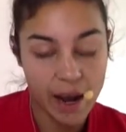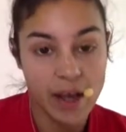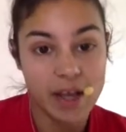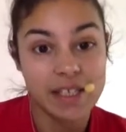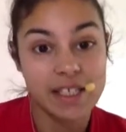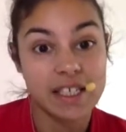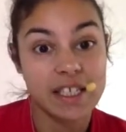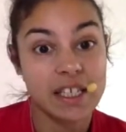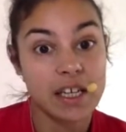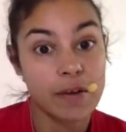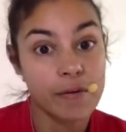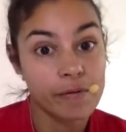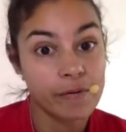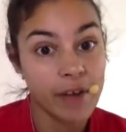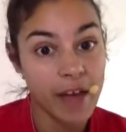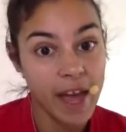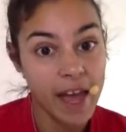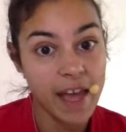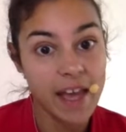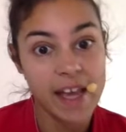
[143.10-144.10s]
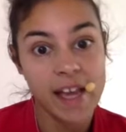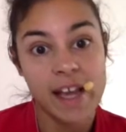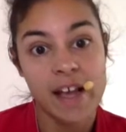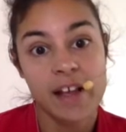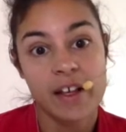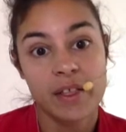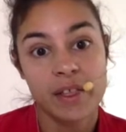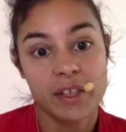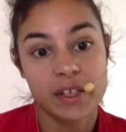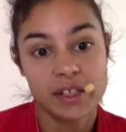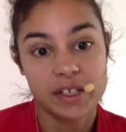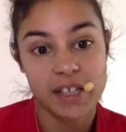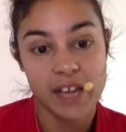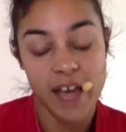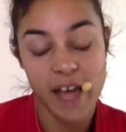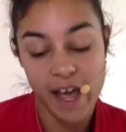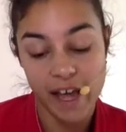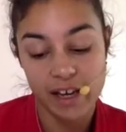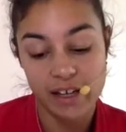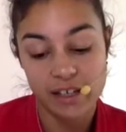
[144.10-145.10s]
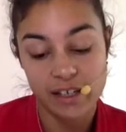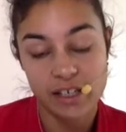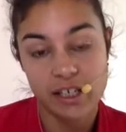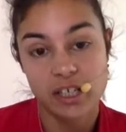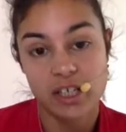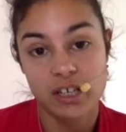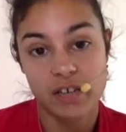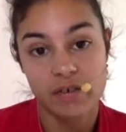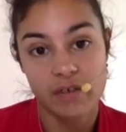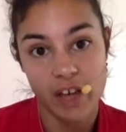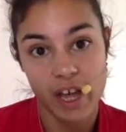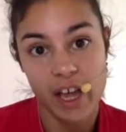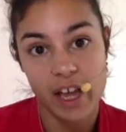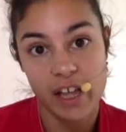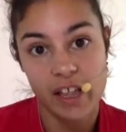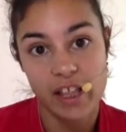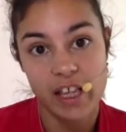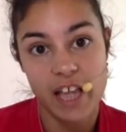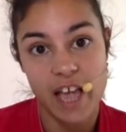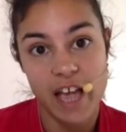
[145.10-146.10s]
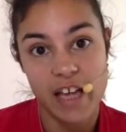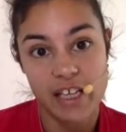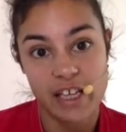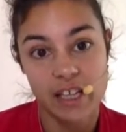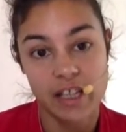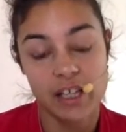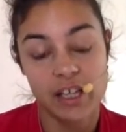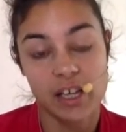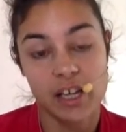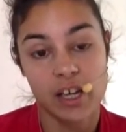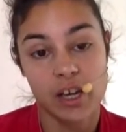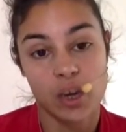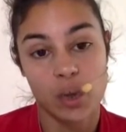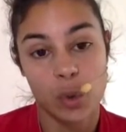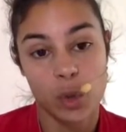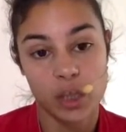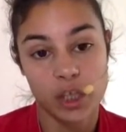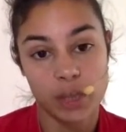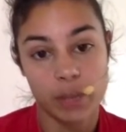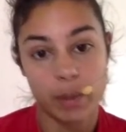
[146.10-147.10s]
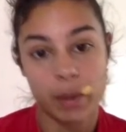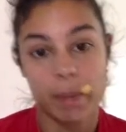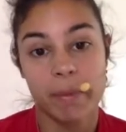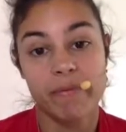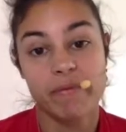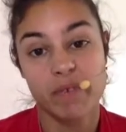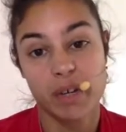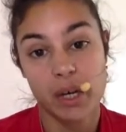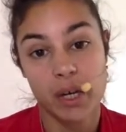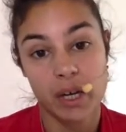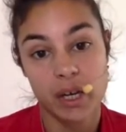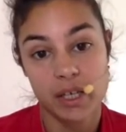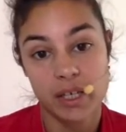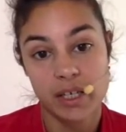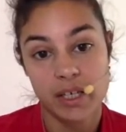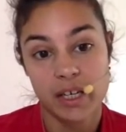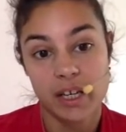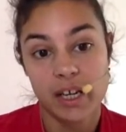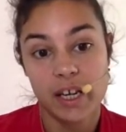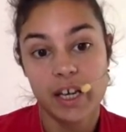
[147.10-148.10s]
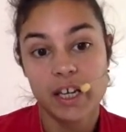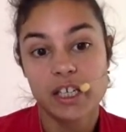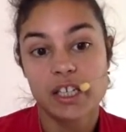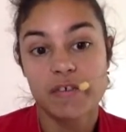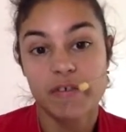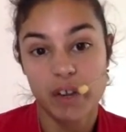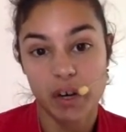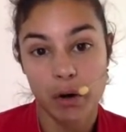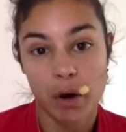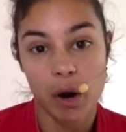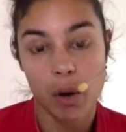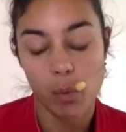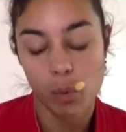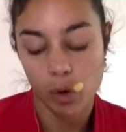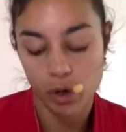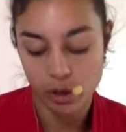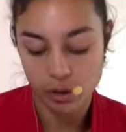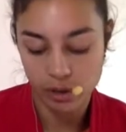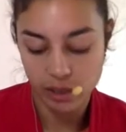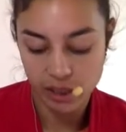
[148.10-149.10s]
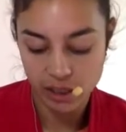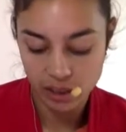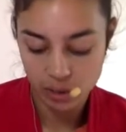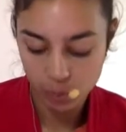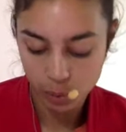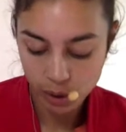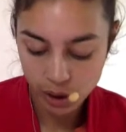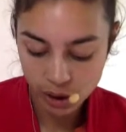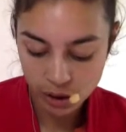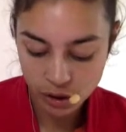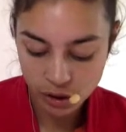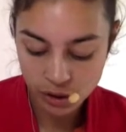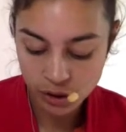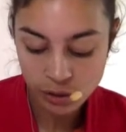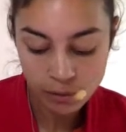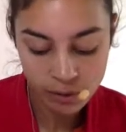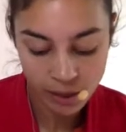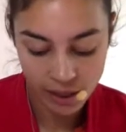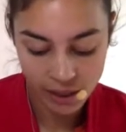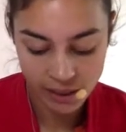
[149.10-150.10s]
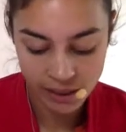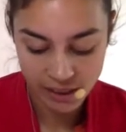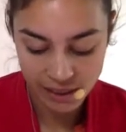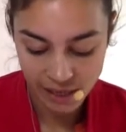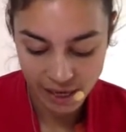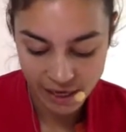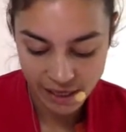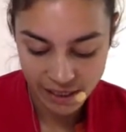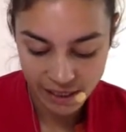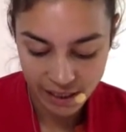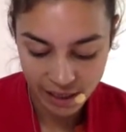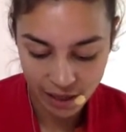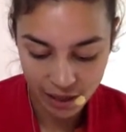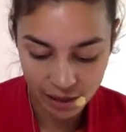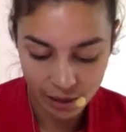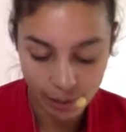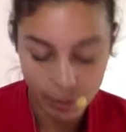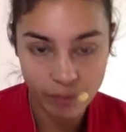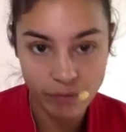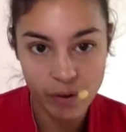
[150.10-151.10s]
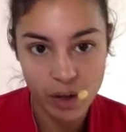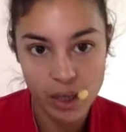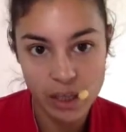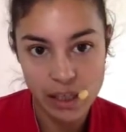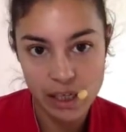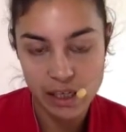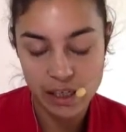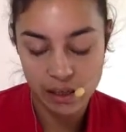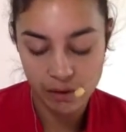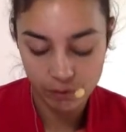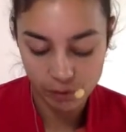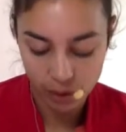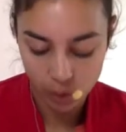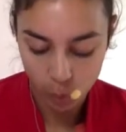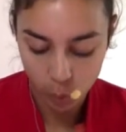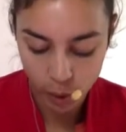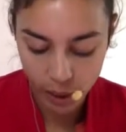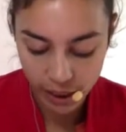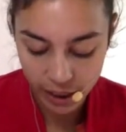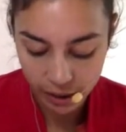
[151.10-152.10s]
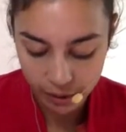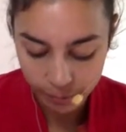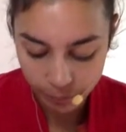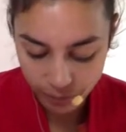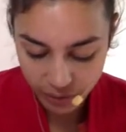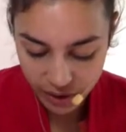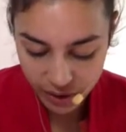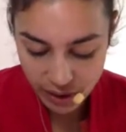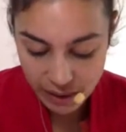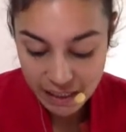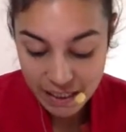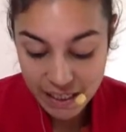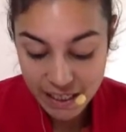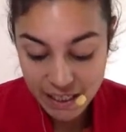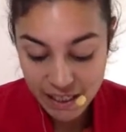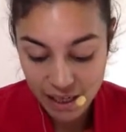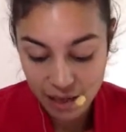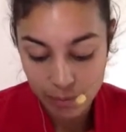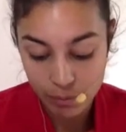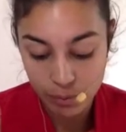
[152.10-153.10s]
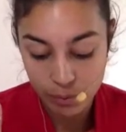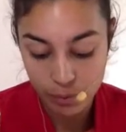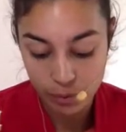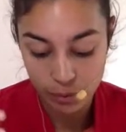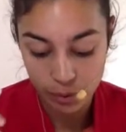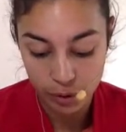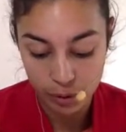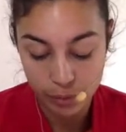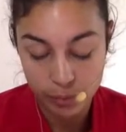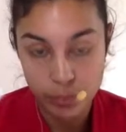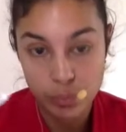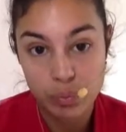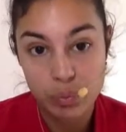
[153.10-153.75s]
survey the text, survey the question paper first to figure out what you need. So we're going to do that today together. But first, let's have a quick skim through.